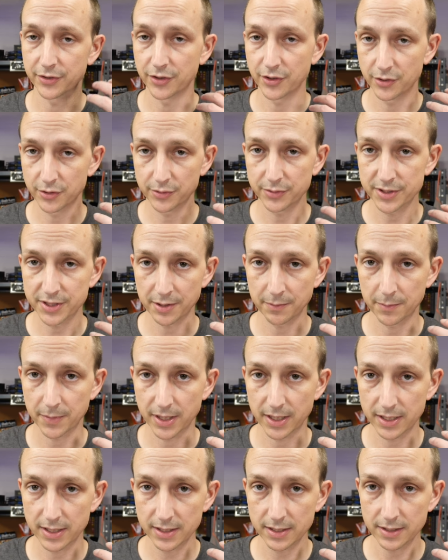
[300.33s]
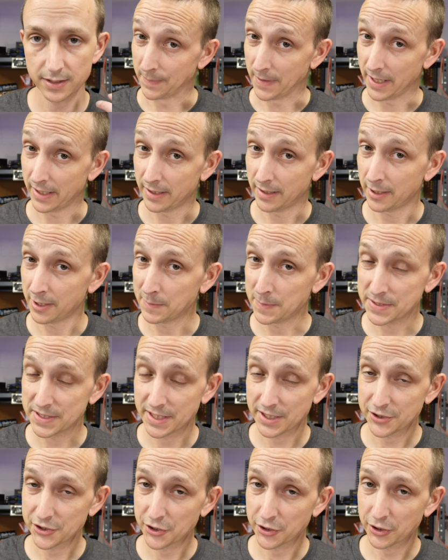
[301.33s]
new to me. I'm not
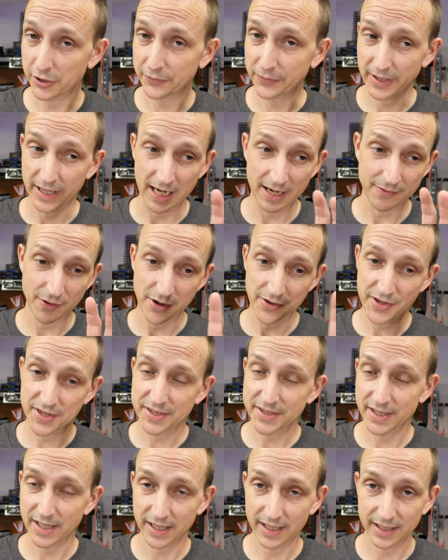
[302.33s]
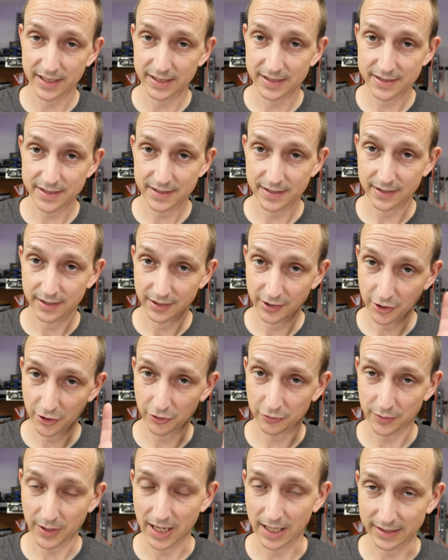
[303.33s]
100% sure if I have all the settings
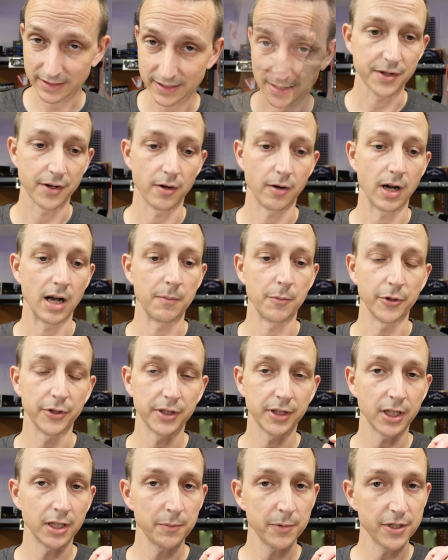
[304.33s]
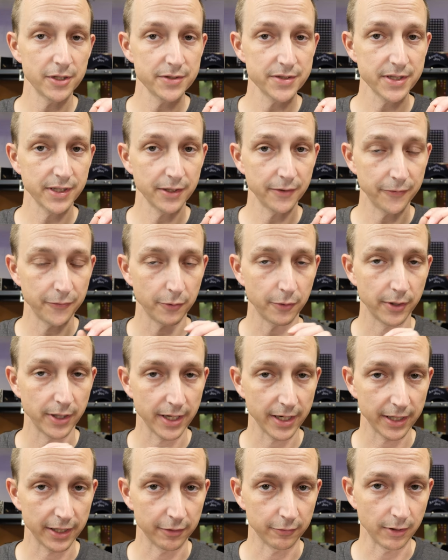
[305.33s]
correct, so I'm only gonna be using it for
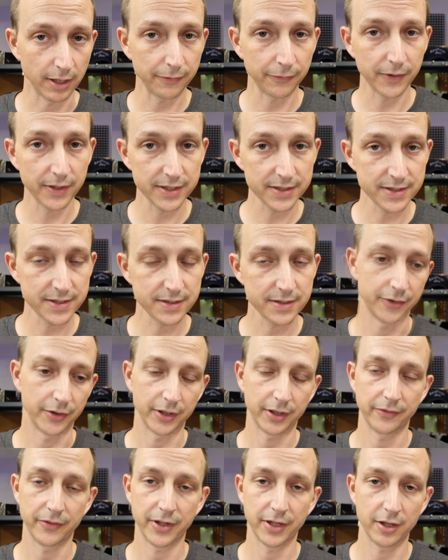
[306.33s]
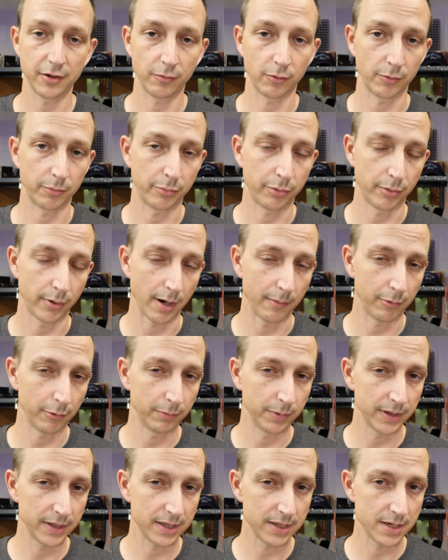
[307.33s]
a reference. During the video, we're
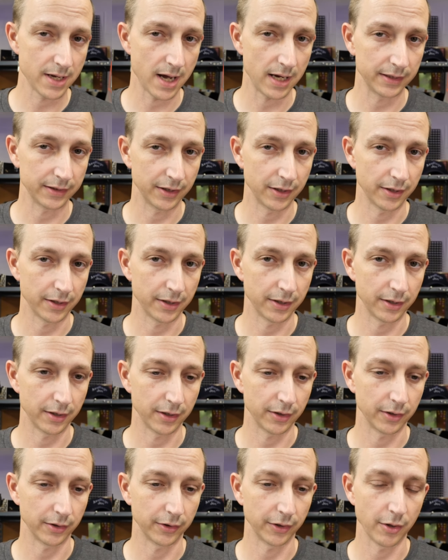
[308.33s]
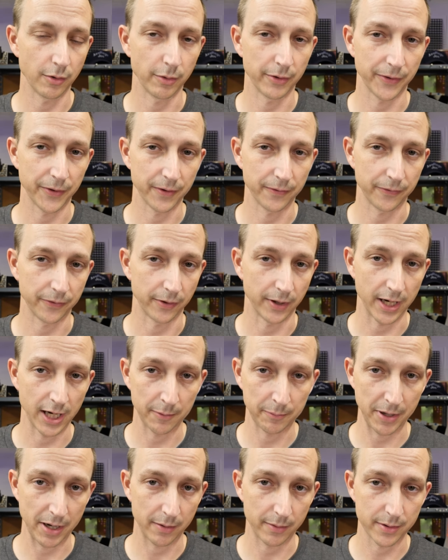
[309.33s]
probably not gonna go with it for
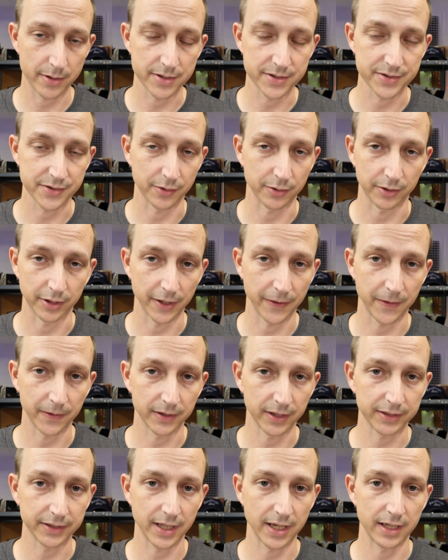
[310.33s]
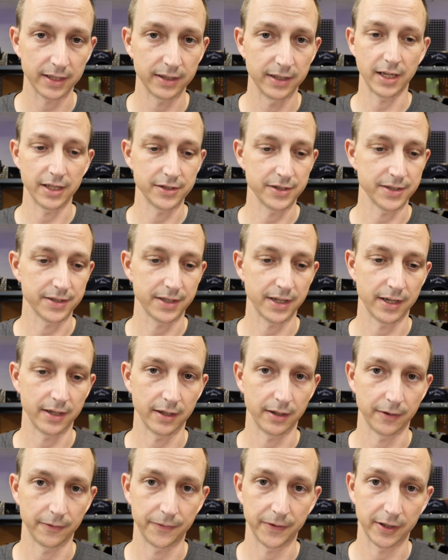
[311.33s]
amp hours or anything like that. I just
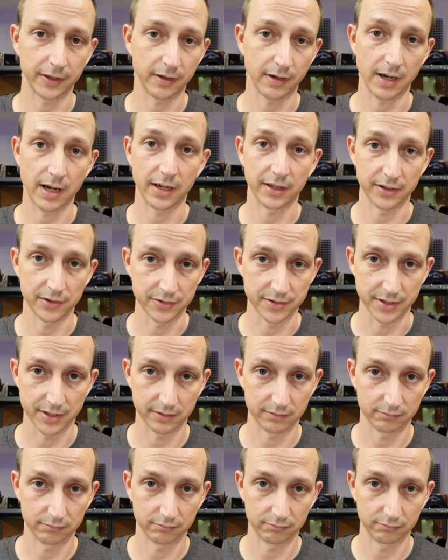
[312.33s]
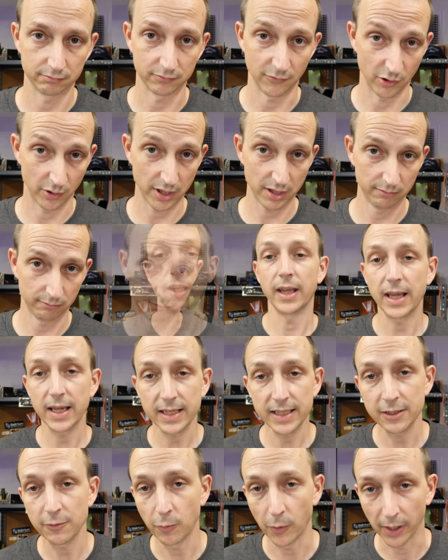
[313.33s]
gotta figure out how to use it. Okay.
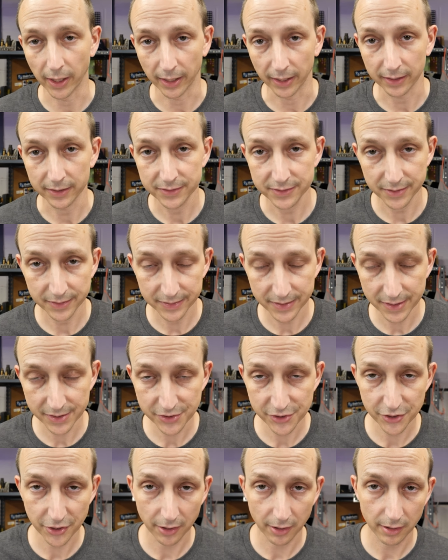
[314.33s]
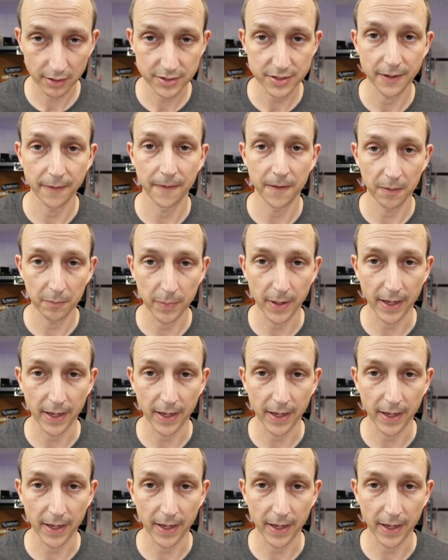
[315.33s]
Anyway, to discharge the